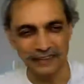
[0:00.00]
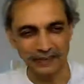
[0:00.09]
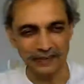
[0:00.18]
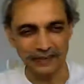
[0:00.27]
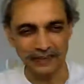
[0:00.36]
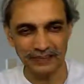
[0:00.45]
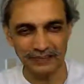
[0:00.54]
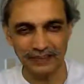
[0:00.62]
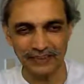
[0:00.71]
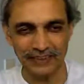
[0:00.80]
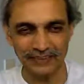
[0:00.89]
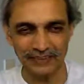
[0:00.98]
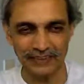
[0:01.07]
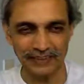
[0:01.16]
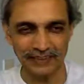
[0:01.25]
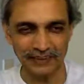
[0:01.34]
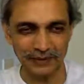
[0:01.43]
Alright, we'll save
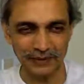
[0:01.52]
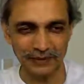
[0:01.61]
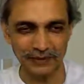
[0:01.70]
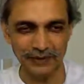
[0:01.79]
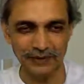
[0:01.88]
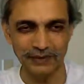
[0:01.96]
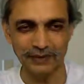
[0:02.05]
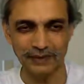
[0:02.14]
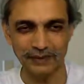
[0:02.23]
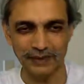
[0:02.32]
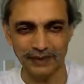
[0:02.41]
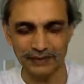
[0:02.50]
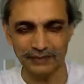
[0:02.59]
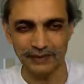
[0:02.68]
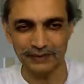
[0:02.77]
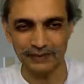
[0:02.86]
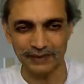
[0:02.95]
it. Thank you. Alright,
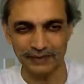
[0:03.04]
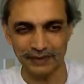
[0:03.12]
we'll save it.